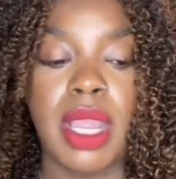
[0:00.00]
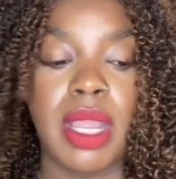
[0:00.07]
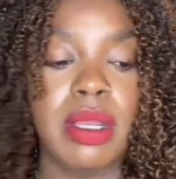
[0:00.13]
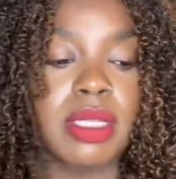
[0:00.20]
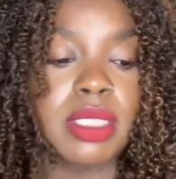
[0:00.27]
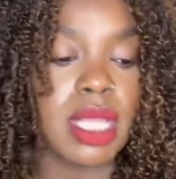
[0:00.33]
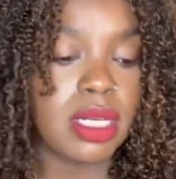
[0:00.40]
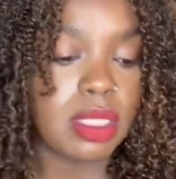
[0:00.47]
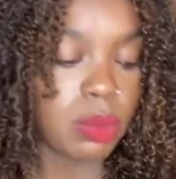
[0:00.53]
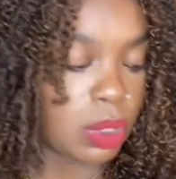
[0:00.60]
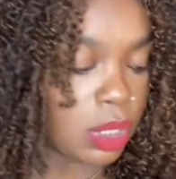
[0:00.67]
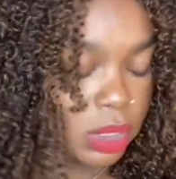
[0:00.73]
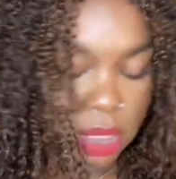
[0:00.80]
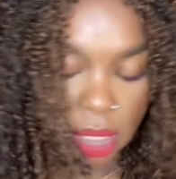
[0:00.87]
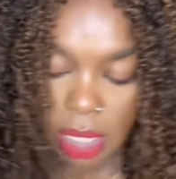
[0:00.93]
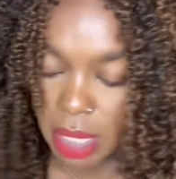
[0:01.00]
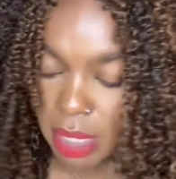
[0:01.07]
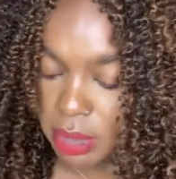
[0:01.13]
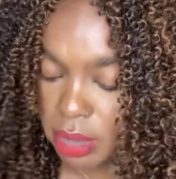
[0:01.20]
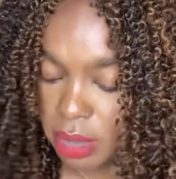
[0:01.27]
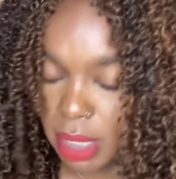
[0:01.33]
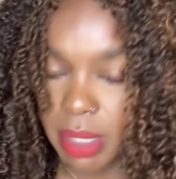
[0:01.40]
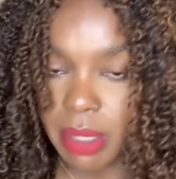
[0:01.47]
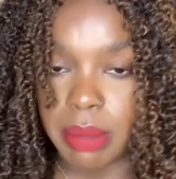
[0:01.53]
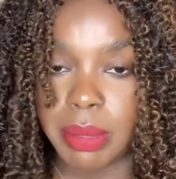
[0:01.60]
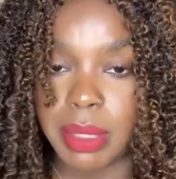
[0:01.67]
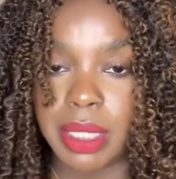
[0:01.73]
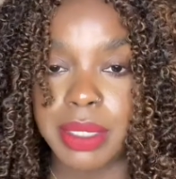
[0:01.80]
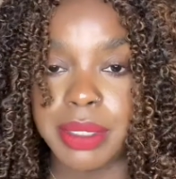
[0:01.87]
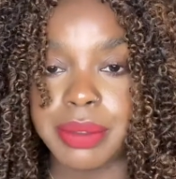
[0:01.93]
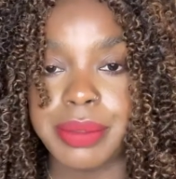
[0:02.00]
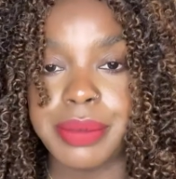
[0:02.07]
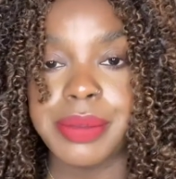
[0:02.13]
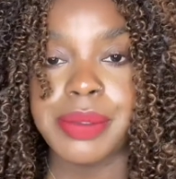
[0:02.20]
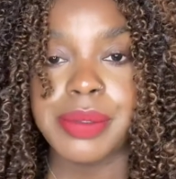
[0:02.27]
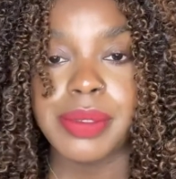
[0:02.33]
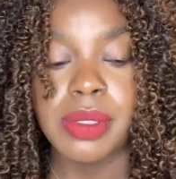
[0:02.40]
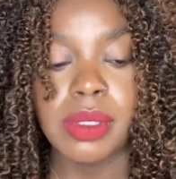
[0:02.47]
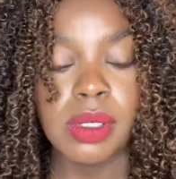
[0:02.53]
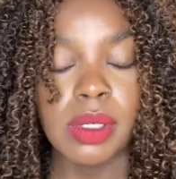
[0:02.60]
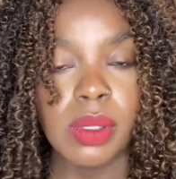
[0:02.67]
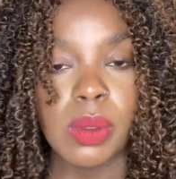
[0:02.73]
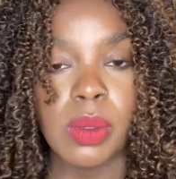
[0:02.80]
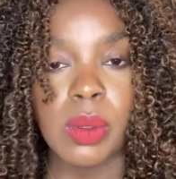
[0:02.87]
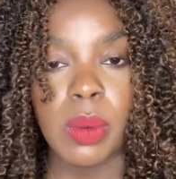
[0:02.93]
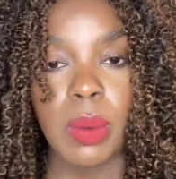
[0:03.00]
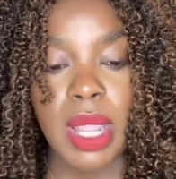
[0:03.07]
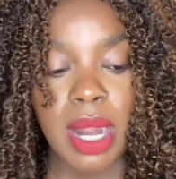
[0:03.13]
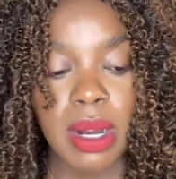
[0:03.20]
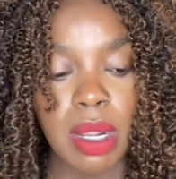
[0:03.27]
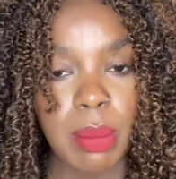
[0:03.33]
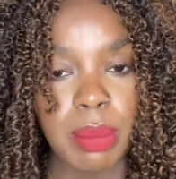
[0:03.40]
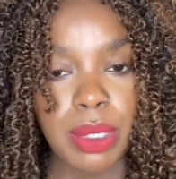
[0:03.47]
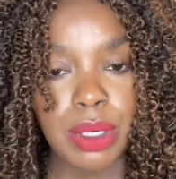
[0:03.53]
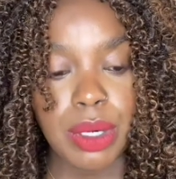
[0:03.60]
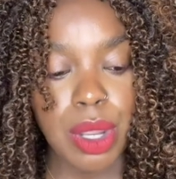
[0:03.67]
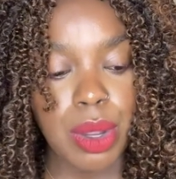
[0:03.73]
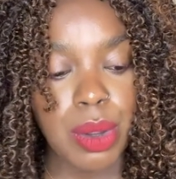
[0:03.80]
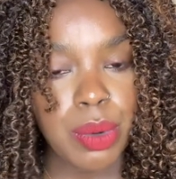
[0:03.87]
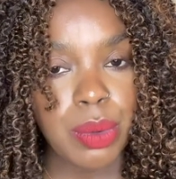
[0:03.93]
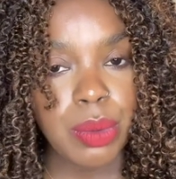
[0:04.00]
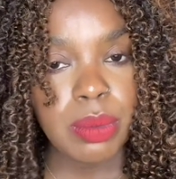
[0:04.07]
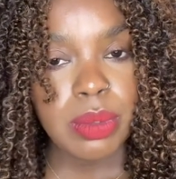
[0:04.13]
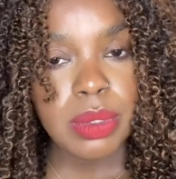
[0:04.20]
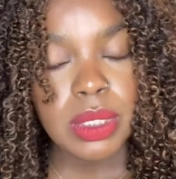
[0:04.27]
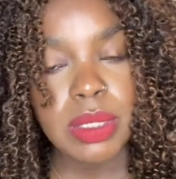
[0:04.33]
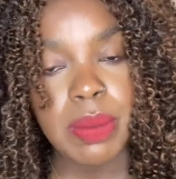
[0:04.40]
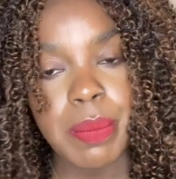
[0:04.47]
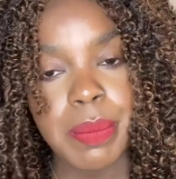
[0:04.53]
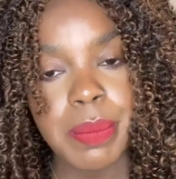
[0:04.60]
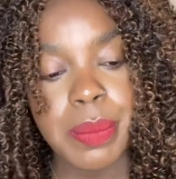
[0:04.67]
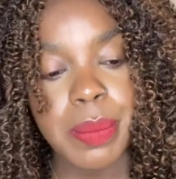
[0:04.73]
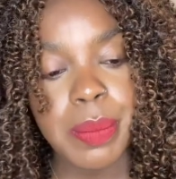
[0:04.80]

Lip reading: Okay, because I just want to see the answers that come in. We got a couple of no's.